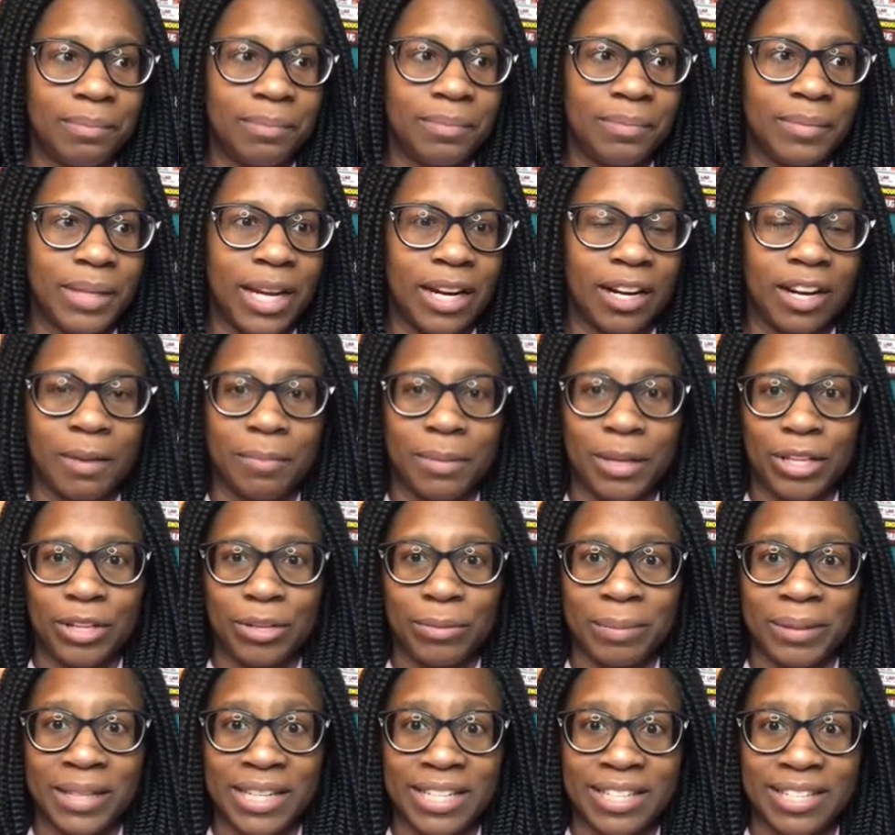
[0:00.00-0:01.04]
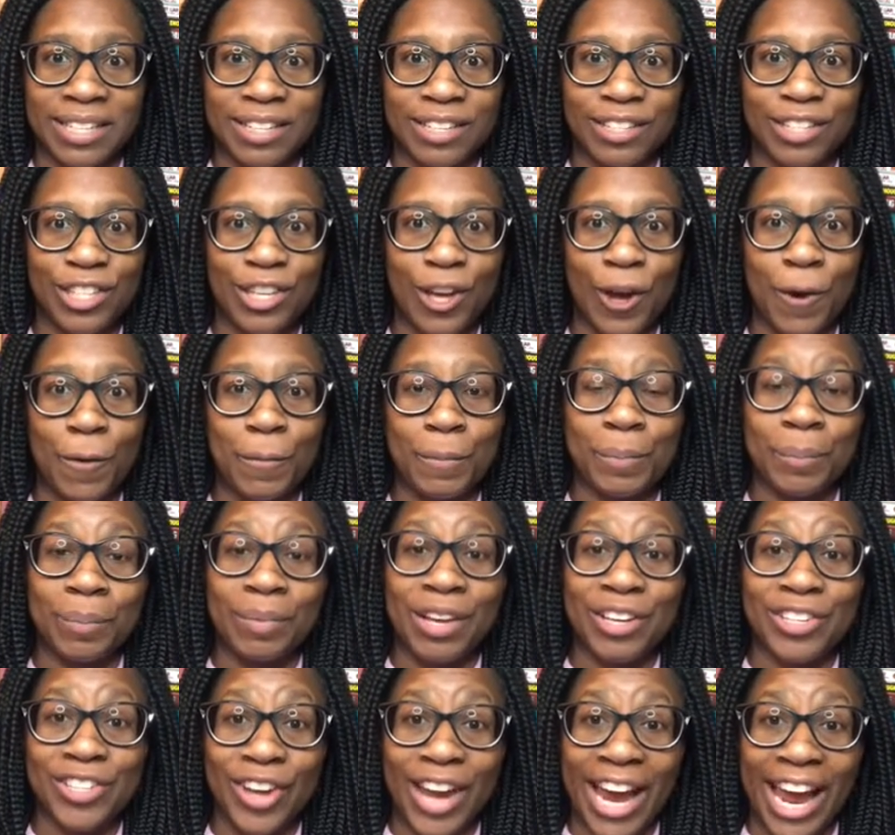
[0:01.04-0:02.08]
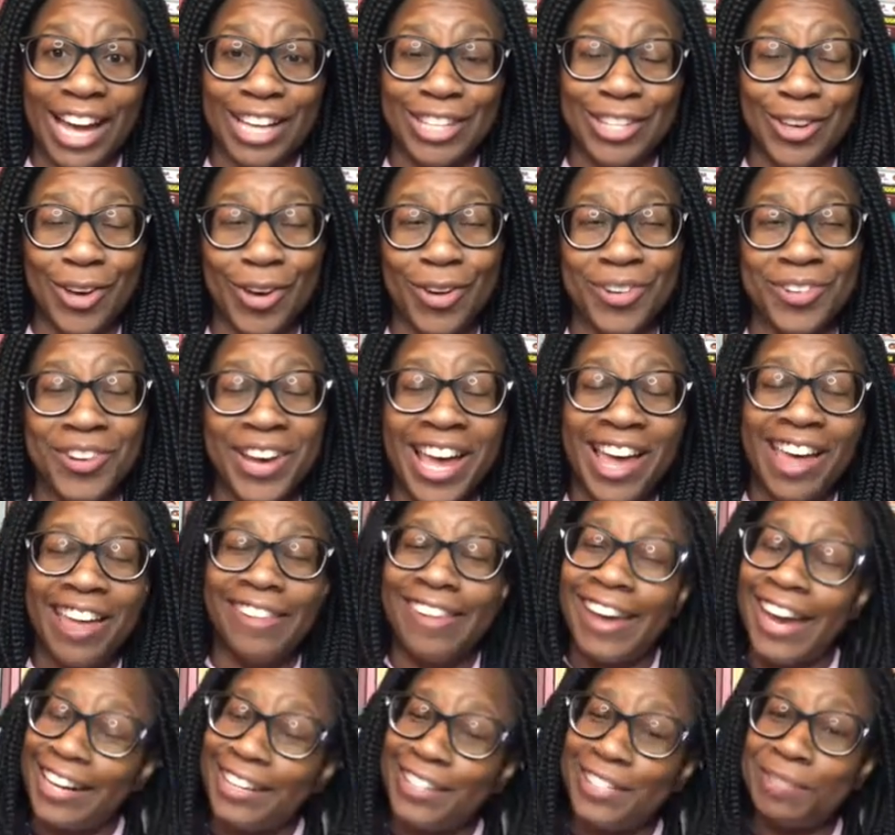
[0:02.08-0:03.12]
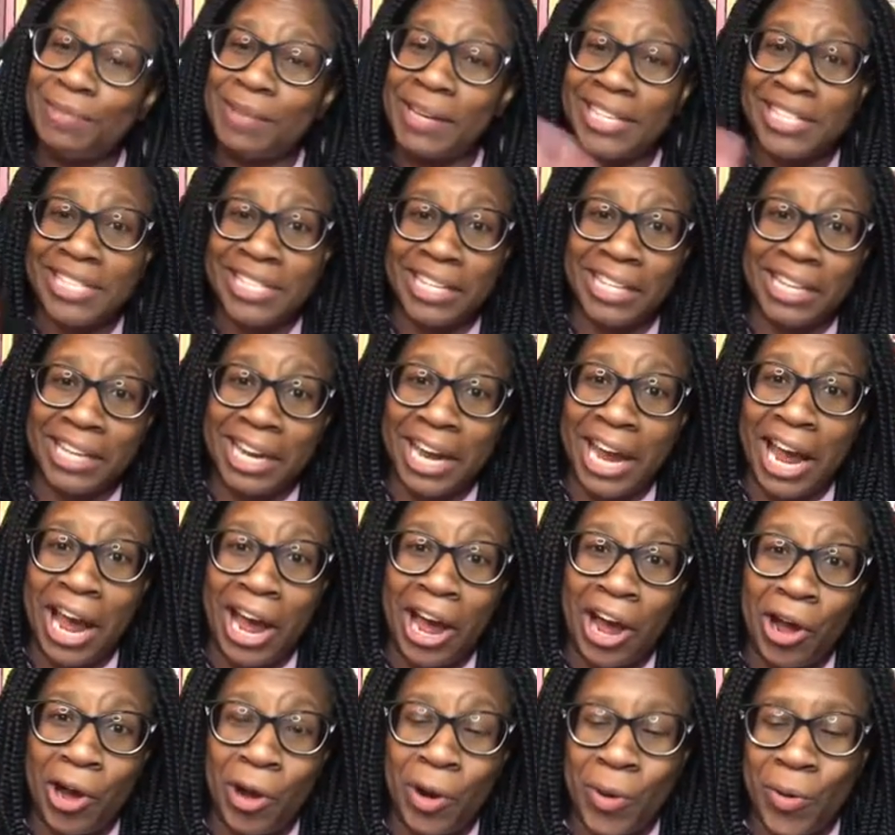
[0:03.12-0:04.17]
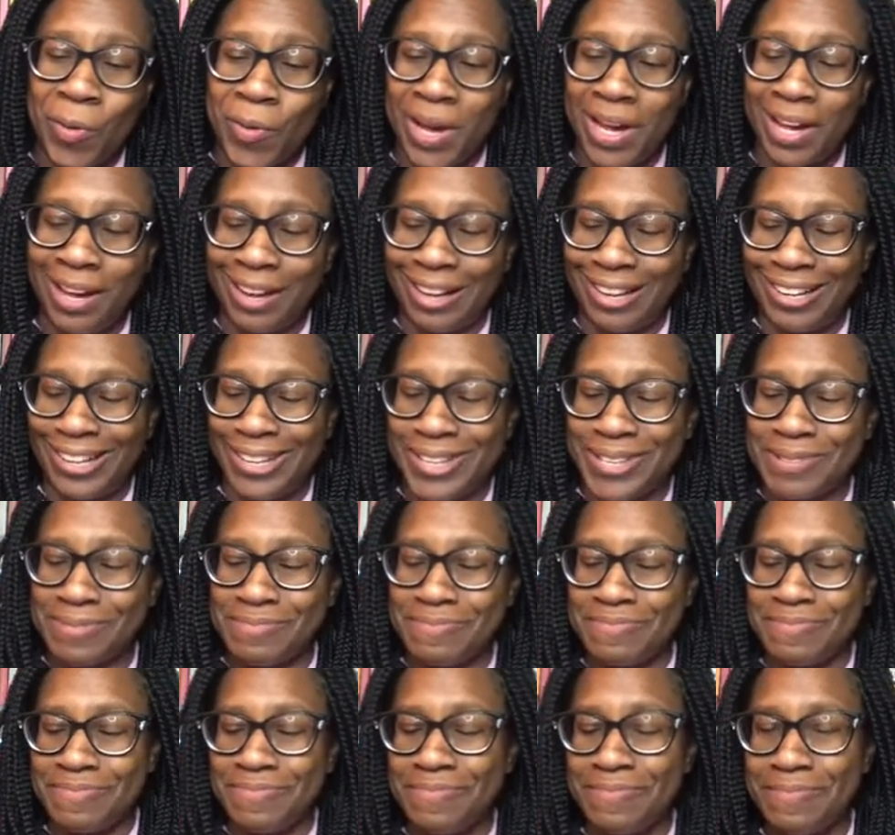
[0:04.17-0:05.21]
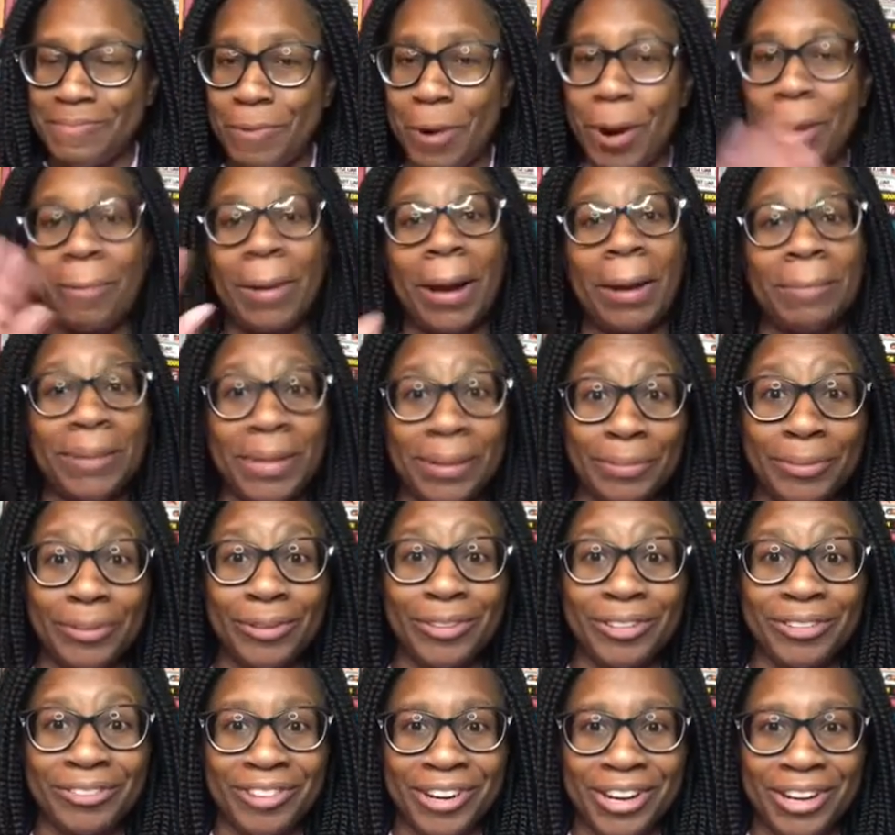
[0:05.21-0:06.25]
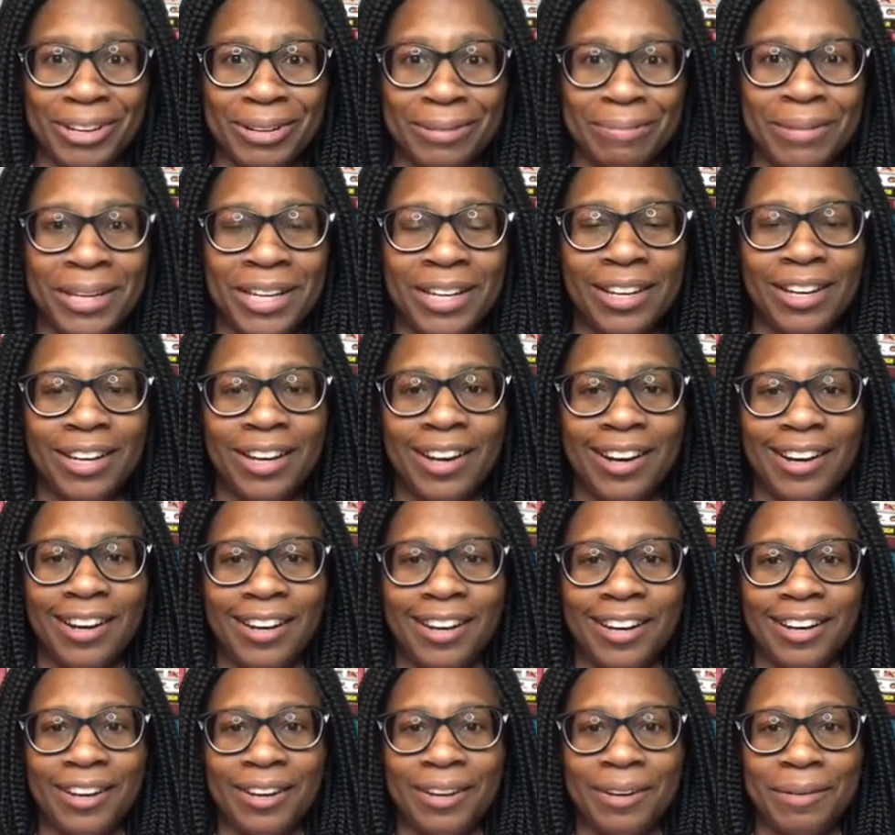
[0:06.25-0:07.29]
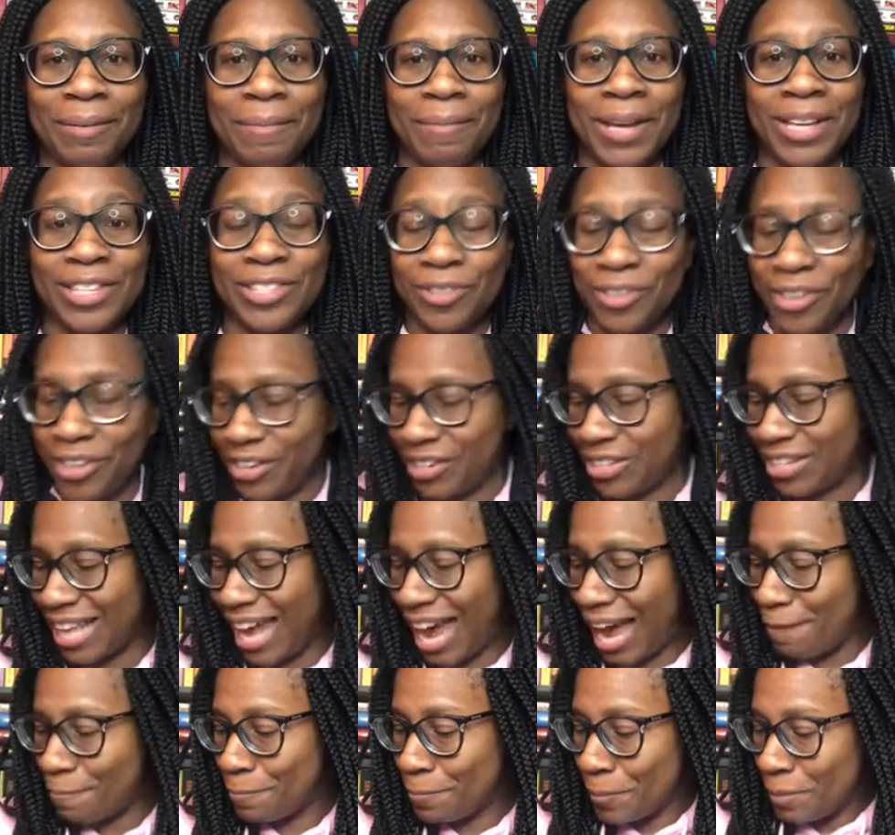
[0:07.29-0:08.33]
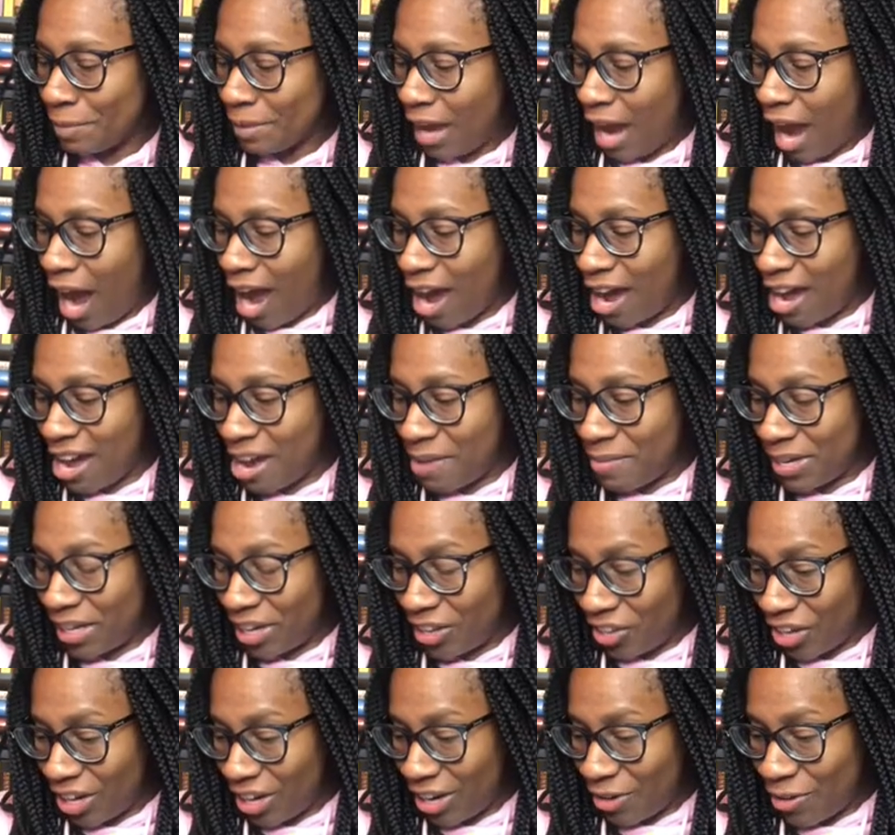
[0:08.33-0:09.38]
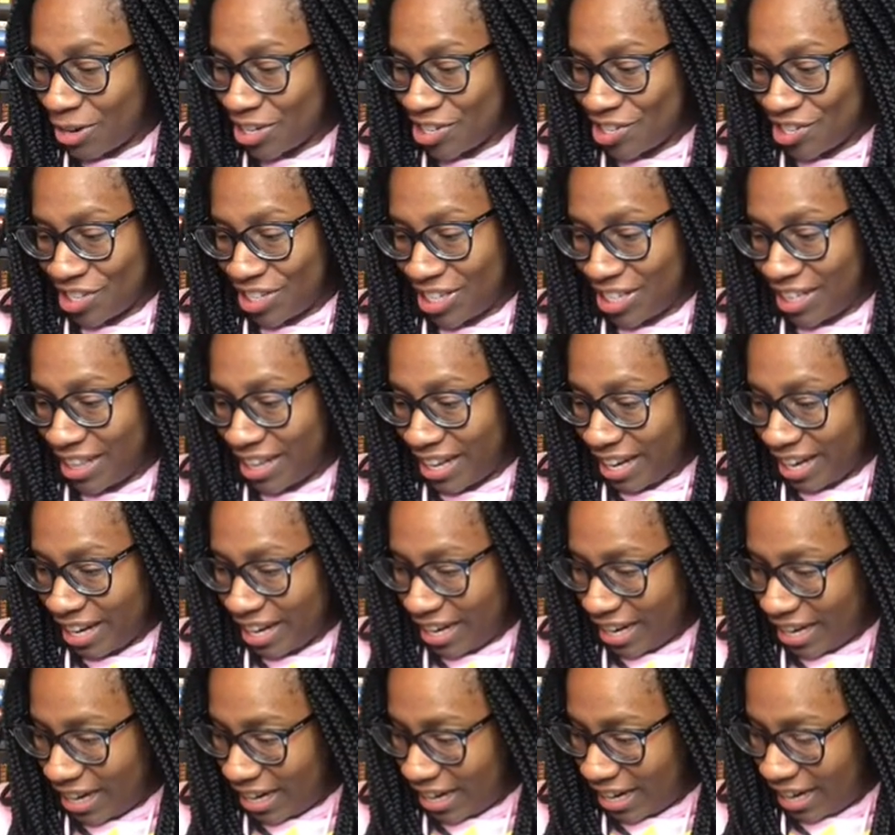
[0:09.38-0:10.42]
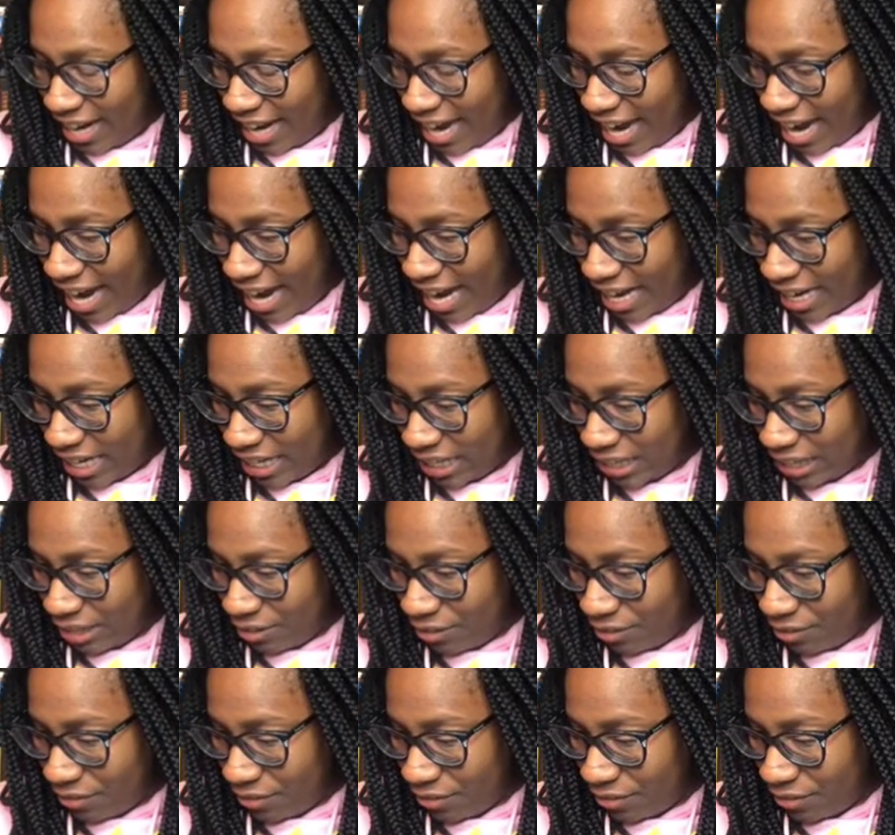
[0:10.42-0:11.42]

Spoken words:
and a couple other places. So yeah, so that is basically how, where my people are from. So there's that. Another question that I have